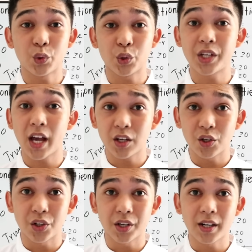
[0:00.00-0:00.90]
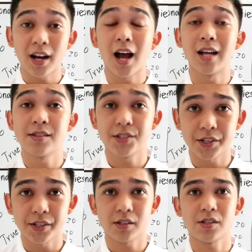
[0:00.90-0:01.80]
you to check your
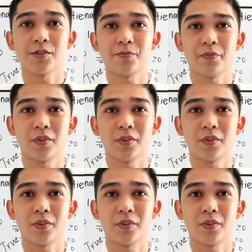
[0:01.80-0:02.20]
answers.